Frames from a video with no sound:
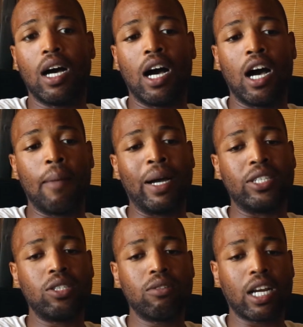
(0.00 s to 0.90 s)
I
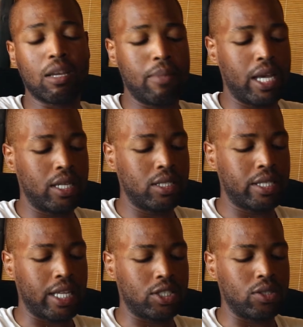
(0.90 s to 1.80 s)
do recommend
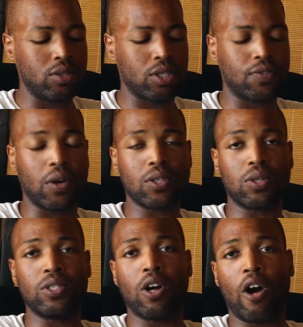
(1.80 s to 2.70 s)
that you just focus
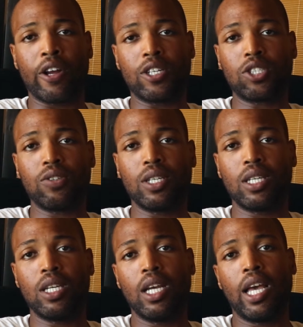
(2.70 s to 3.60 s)
on your
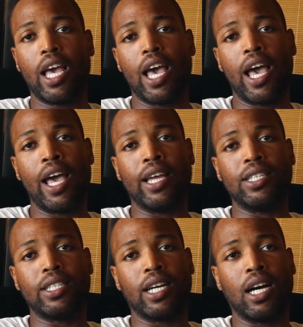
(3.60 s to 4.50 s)
artistry
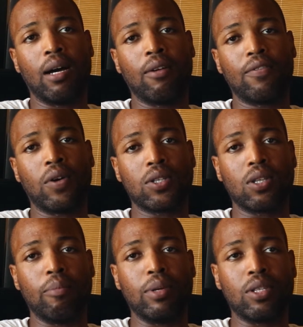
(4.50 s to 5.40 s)
and focus
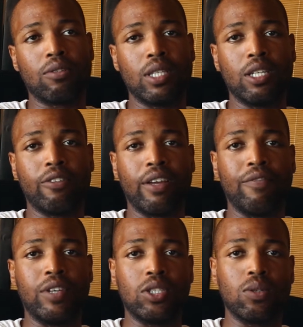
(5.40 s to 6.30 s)
on building really great
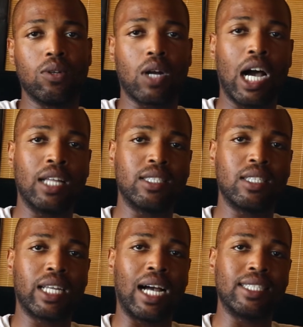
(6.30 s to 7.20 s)
visual
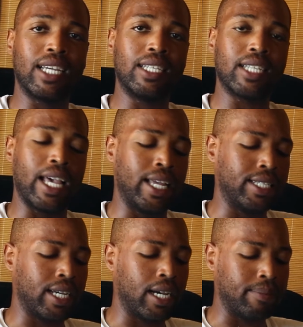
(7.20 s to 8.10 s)
content,
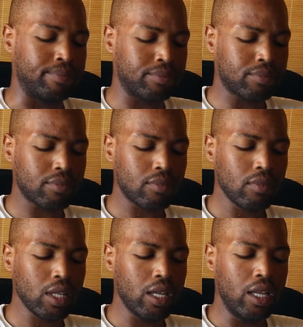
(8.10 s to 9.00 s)
and
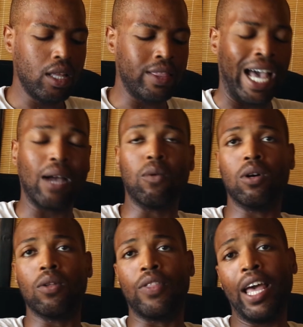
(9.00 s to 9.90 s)
that
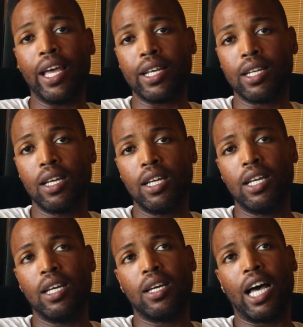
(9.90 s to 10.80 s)
will then
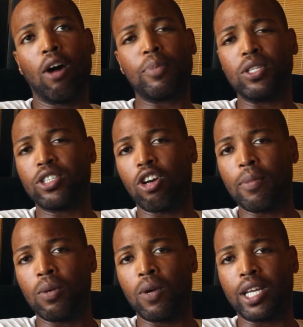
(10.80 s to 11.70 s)
help you
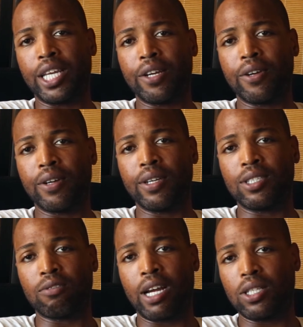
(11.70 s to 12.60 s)
determine what gear
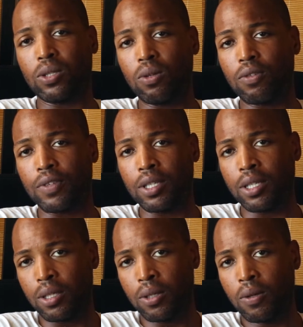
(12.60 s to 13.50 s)
is the right tool for
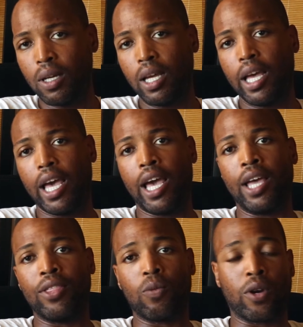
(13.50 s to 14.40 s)
you
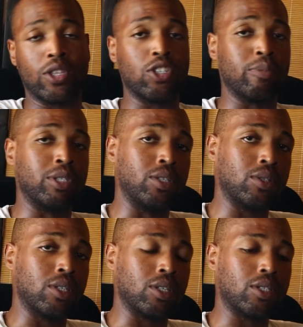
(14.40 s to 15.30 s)
and the work that you're
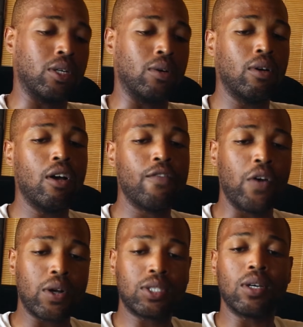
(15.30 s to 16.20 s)
producing. So
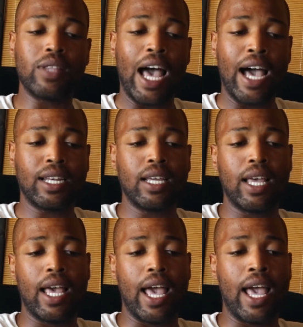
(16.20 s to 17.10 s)
focus on that
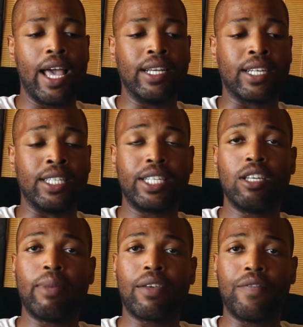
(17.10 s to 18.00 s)
and
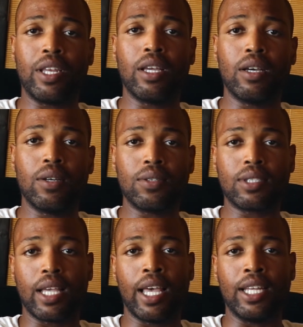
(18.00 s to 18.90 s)
continue to make
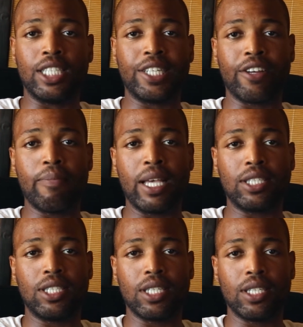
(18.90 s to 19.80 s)
videos and share your
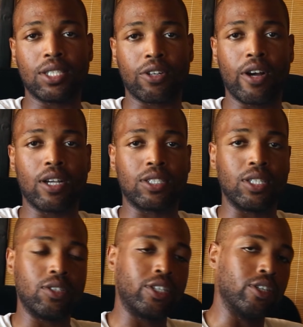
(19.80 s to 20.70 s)
messages across
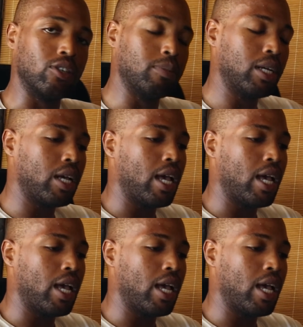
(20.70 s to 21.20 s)
YouTube.